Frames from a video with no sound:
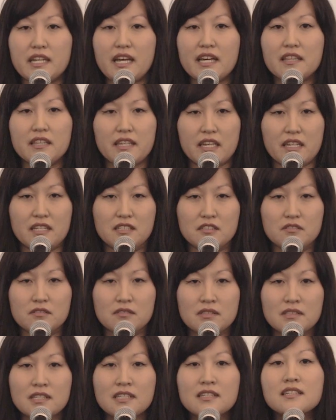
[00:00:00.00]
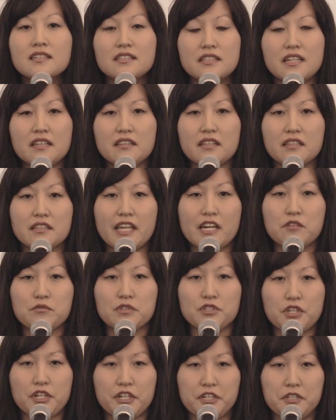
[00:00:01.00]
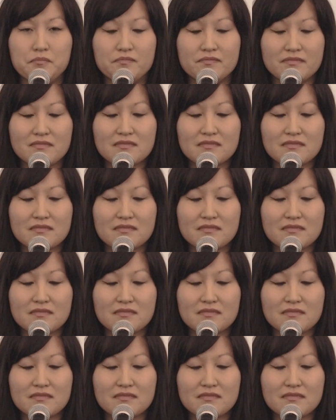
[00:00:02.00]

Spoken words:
nothing, nothing that was her.